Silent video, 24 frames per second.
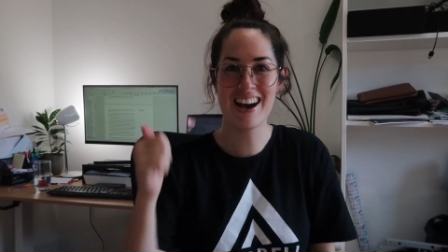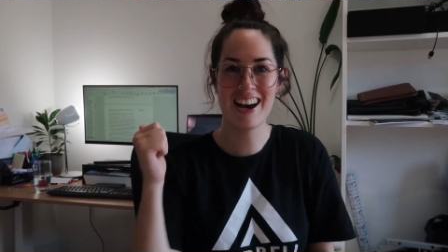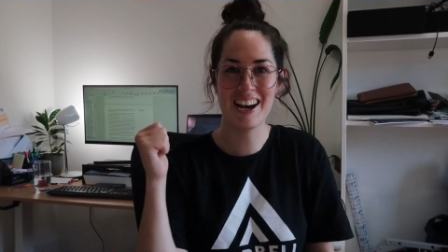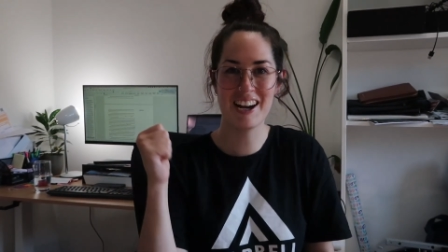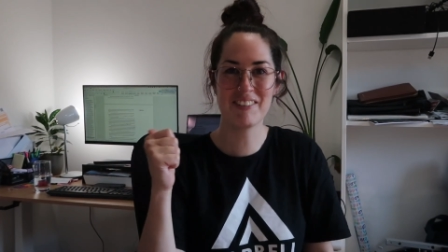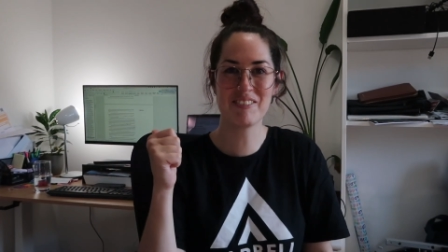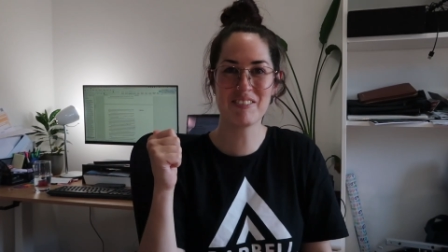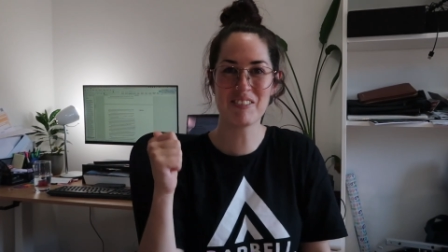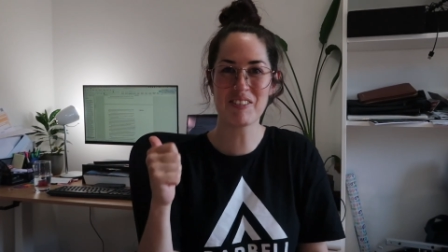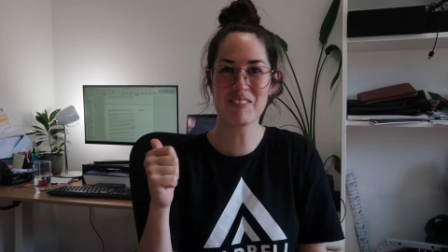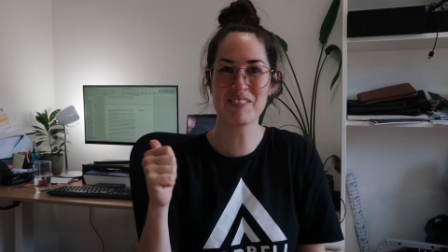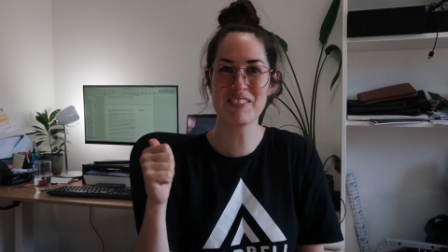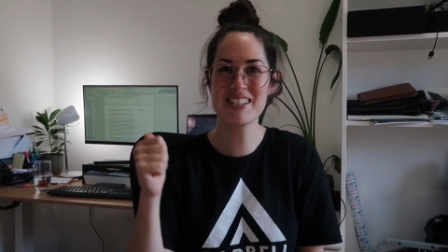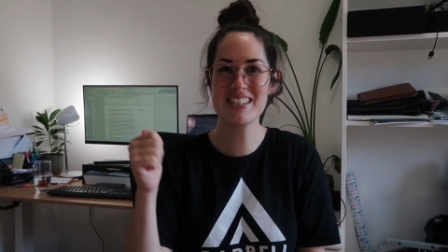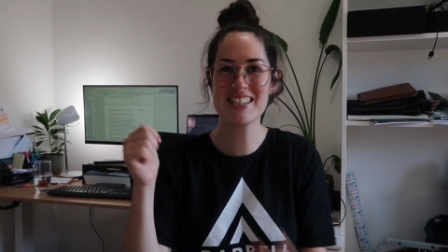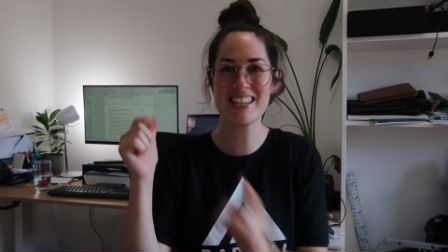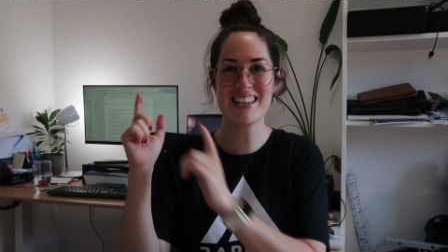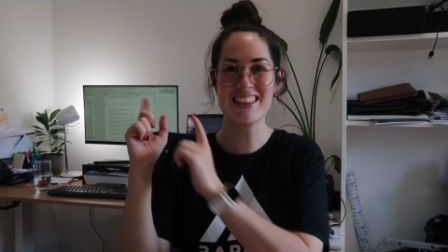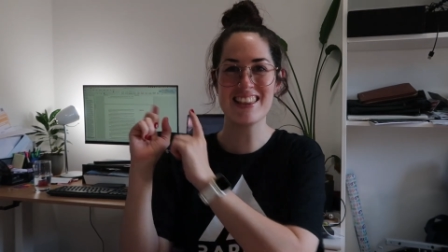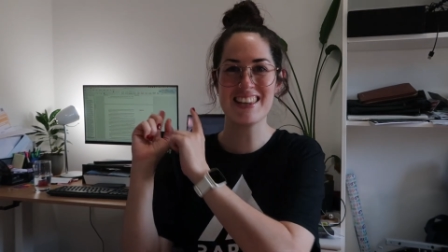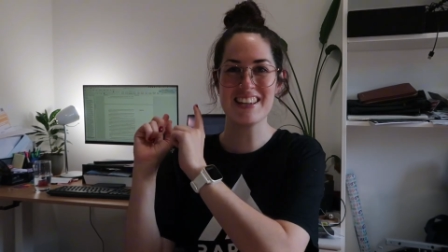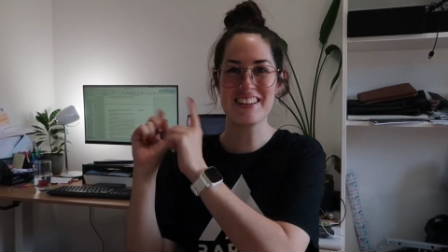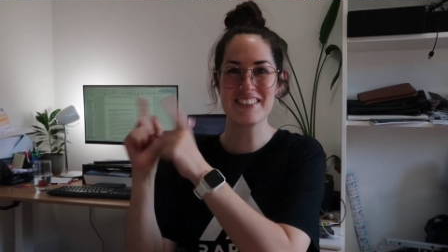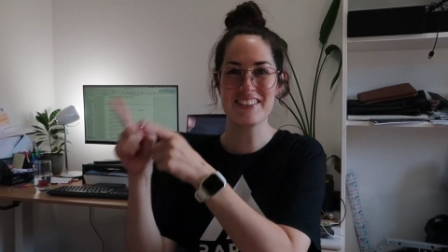I'm normally
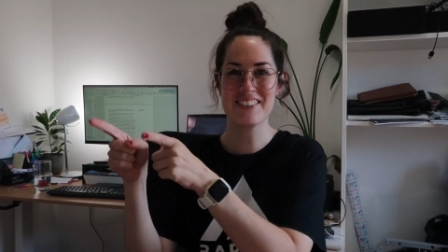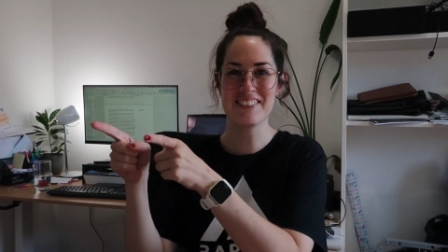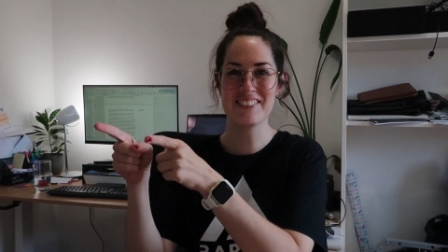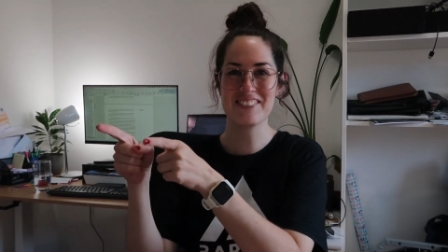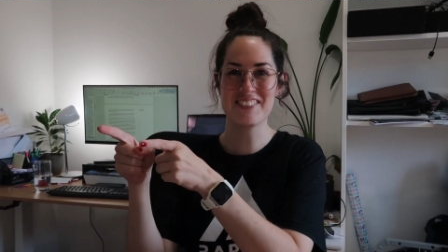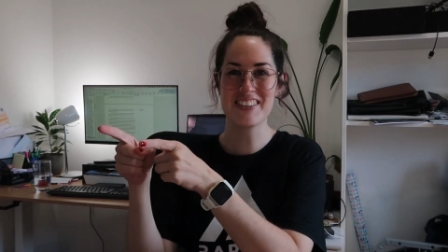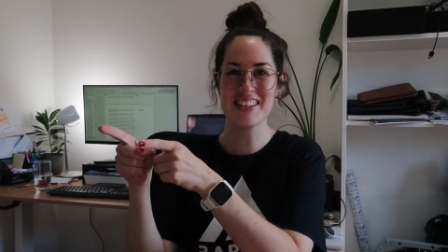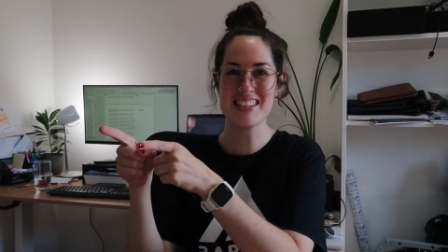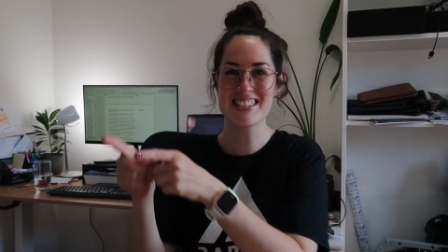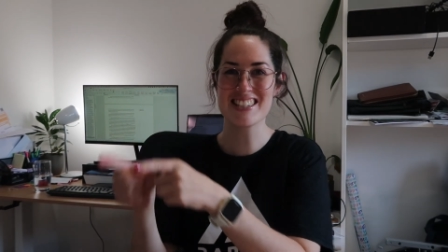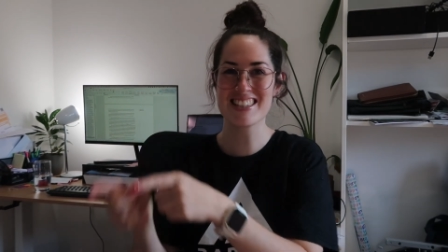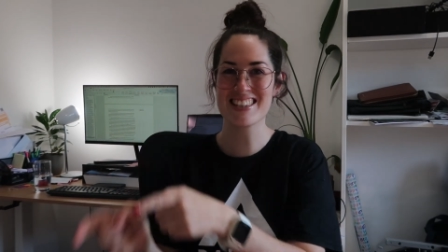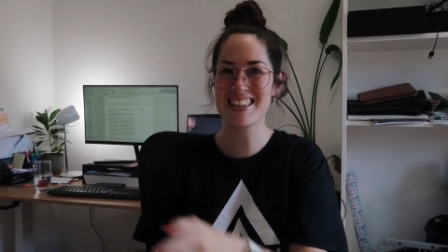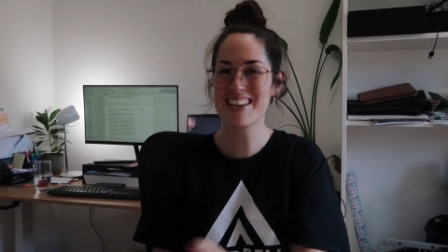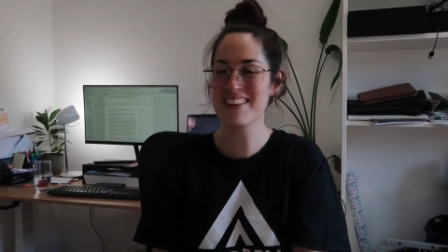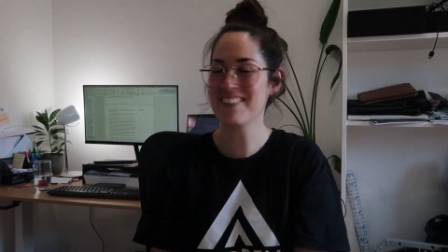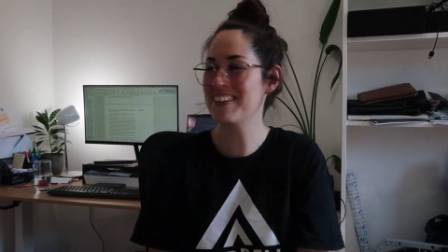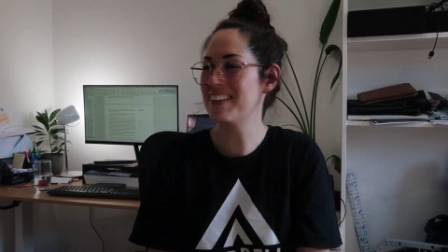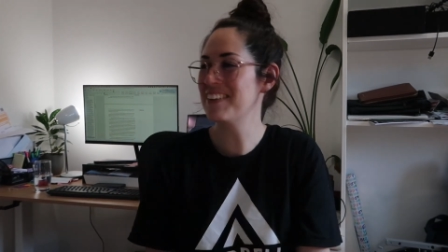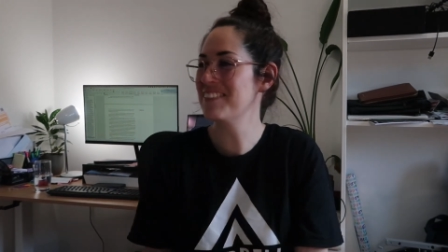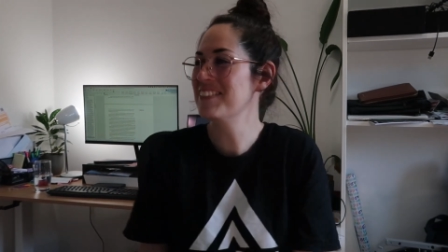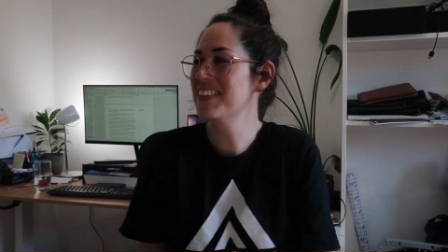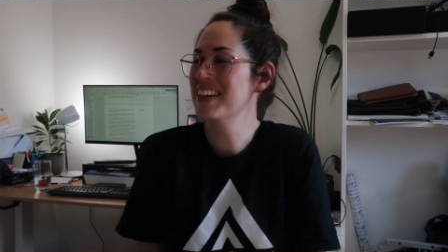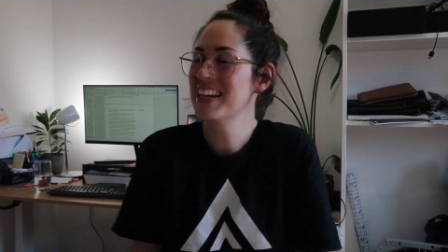sat there facing that
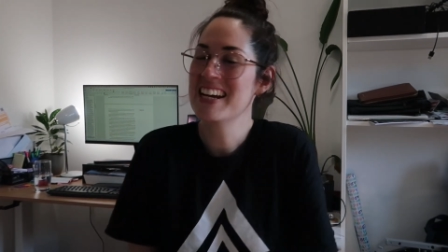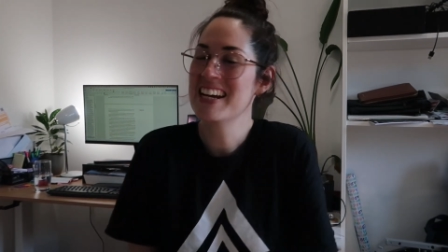way.